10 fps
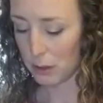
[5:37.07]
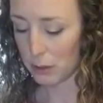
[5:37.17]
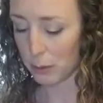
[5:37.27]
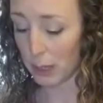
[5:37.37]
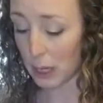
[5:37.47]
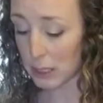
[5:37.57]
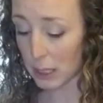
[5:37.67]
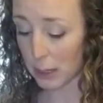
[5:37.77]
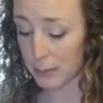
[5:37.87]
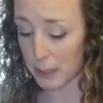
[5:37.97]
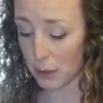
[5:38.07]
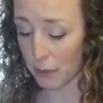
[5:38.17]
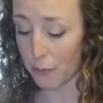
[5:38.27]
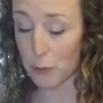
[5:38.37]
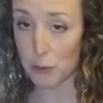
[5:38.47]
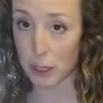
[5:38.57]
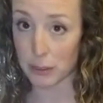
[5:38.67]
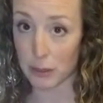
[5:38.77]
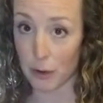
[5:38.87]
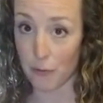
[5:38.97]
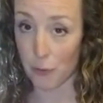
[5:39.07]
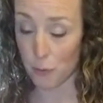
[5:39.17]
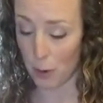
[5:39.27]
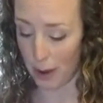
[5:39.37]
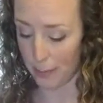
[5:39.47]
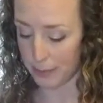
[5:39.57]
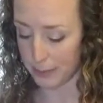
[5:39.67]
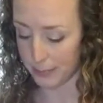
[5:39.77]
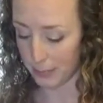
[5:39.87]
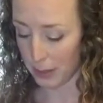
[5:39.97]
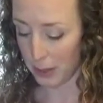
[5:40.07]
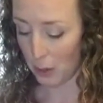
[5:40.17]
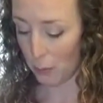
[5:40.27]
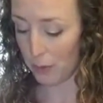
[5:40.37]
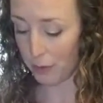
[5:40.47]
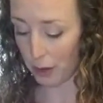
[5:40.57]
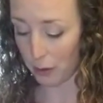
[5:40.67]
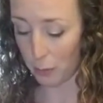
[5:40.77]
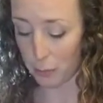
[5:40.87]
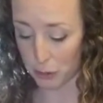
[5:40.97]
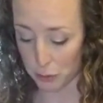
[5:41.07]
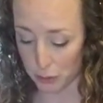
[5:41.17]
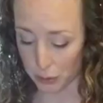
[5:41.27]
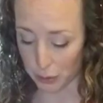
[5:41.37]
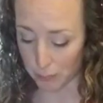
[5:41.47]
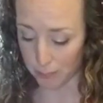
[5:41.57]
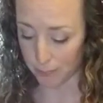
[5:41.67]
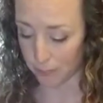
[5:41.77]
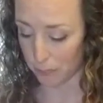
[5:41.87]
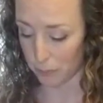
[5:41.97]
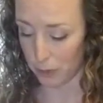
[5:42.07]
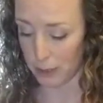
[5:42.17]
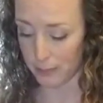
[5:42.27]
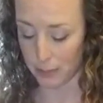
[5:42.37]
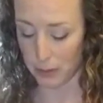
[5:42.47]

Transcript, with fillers: So a lot of times in our food chains and our food webs, We've got our producer, right?